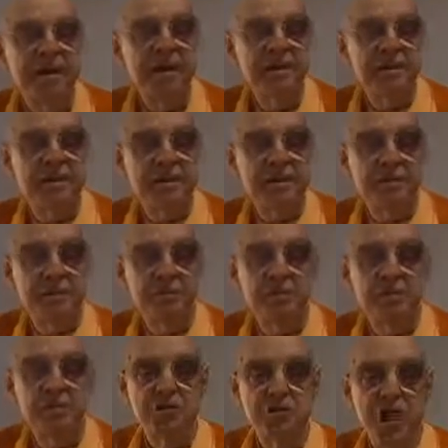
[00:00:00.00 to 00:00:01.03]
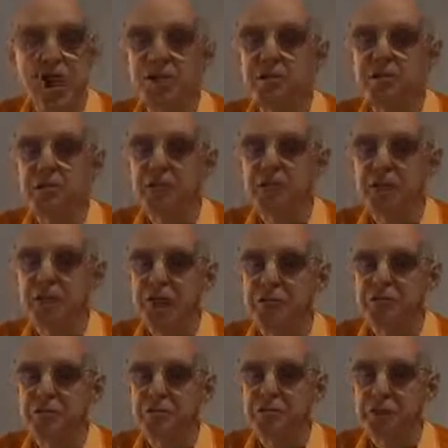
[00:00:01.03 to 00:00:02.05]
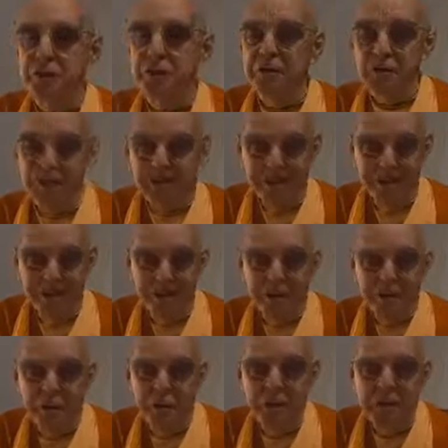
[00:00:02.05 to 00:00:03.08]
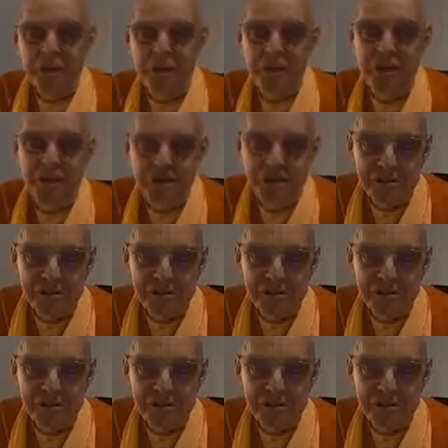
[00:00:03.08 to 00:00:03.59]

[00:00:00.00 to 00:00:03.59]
idea of the child philosopher, Mother Sachi